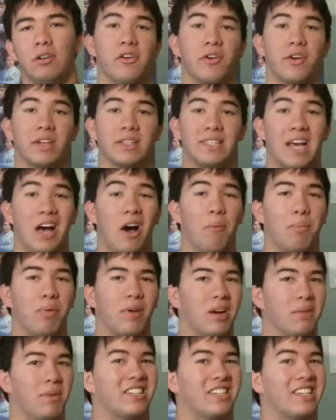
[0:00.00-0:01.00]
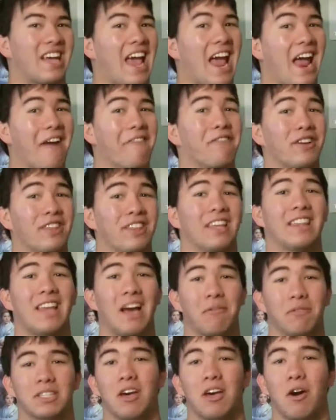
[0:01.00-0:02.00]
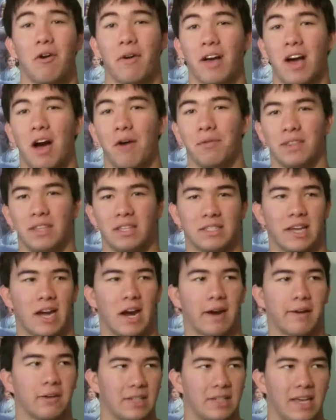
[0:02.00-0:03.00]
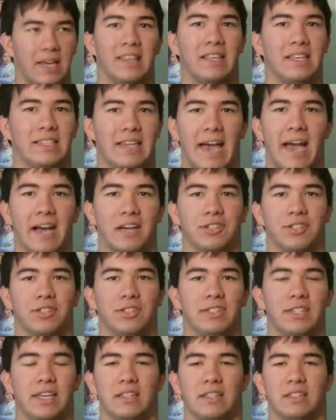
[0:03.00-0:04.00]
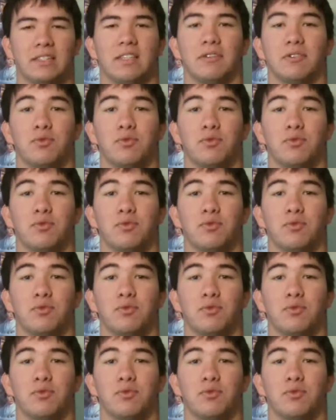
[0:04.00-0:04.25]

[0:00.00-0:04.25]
You could tell pretty much everything that was going on with these characters in these action scenes.